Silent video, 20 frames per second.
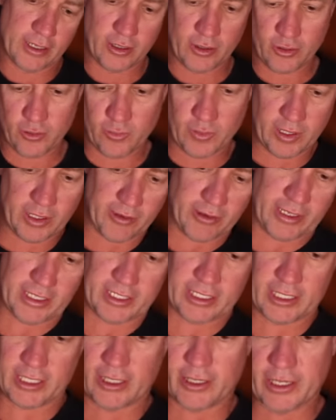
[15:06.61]
or whether I
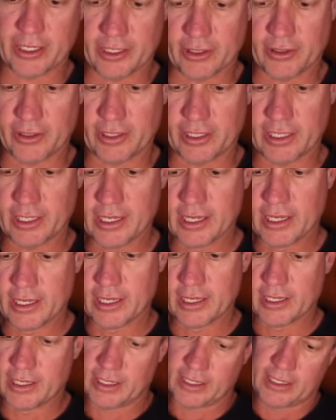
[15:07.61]
slide on
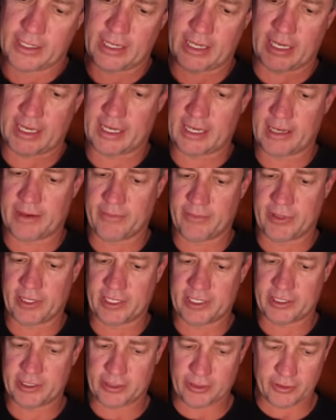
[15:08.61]
um,
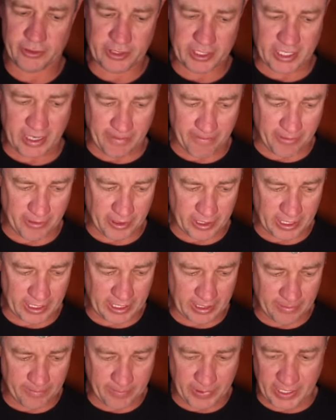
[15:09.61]
these two
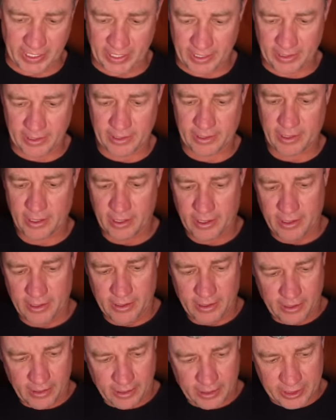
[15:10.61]
separately. But
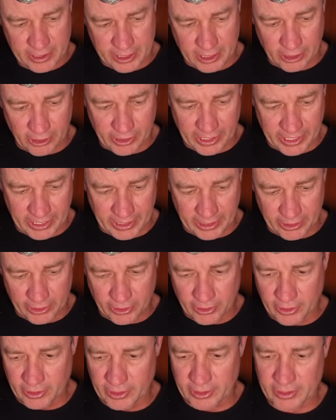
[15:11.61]
sliding it
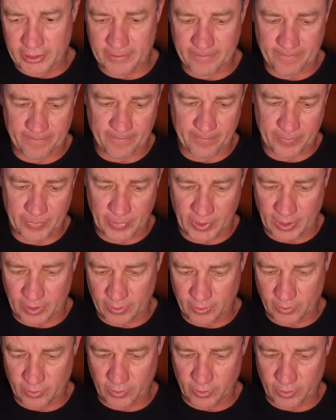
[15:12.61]
on,
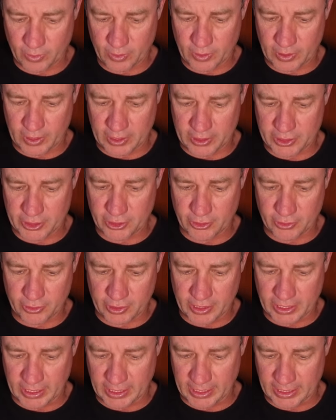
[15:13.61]
this
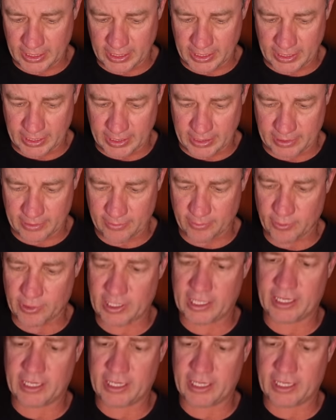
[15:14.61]
unit here will